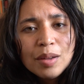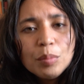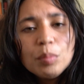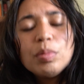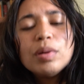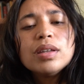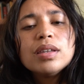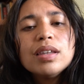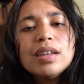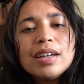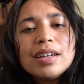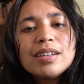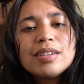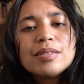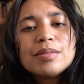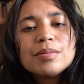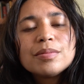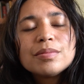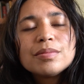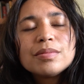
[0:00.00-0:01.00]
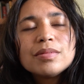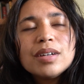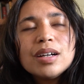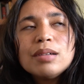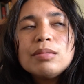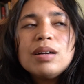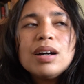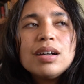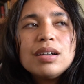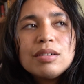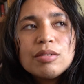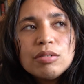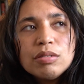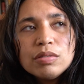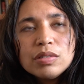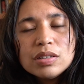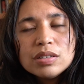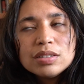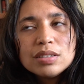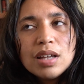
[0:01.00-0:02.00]
But like, I'm kind of
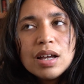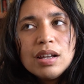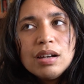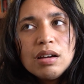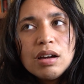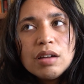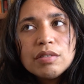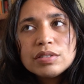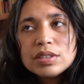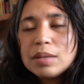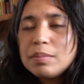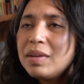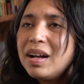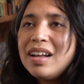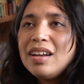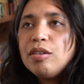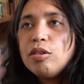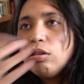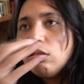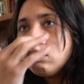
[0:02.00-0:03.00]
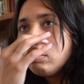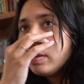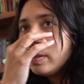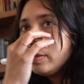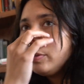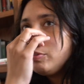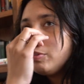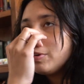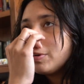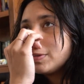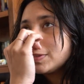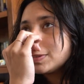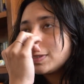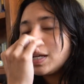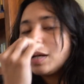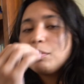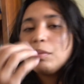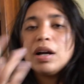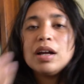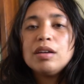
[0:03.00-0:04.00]
over sign offs. I'm kind of over intros.
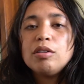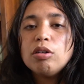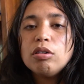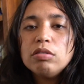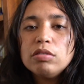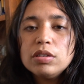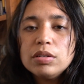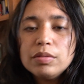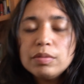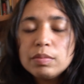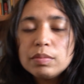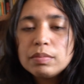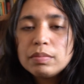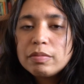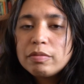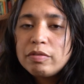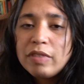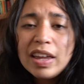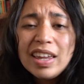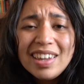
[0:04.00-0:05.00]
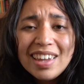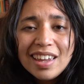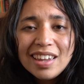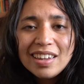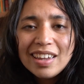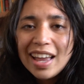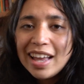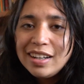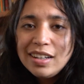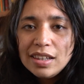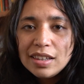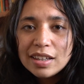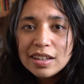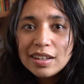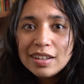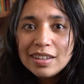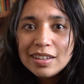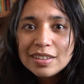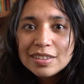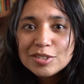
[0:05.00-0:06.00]
I'm kind of over faking
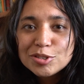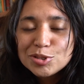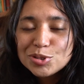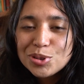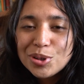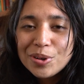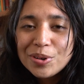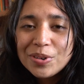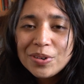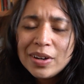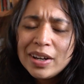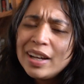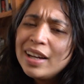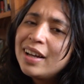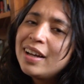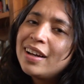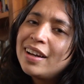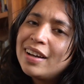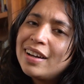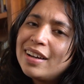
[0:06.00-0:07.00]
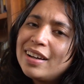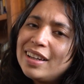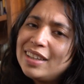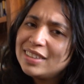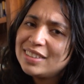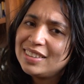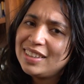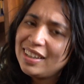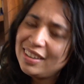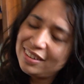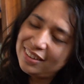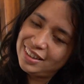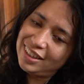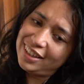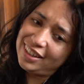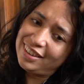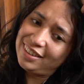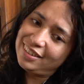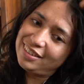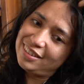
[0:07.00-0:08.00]
anything. So instead,
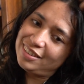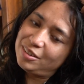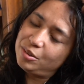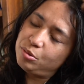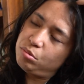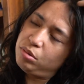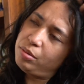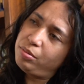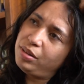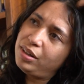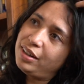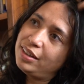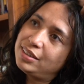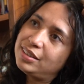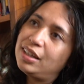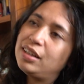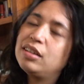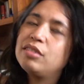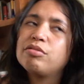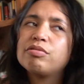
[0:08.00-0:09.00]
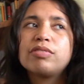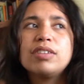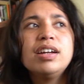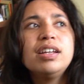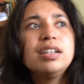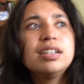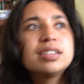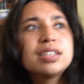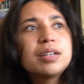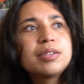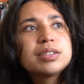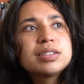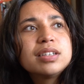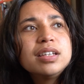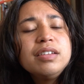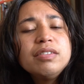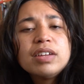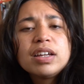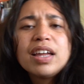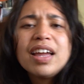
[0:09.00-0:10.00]
like, what would I tell a friend as I was
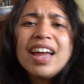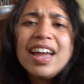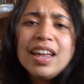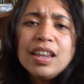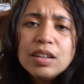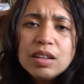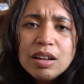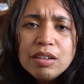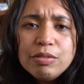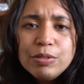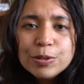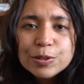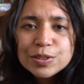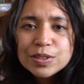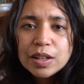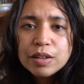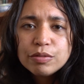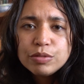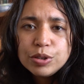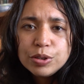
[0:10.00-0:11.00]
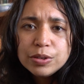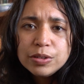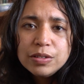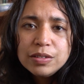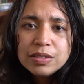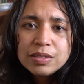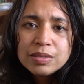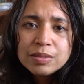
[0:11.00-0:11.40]
leaving? Hey, love yourself, dude.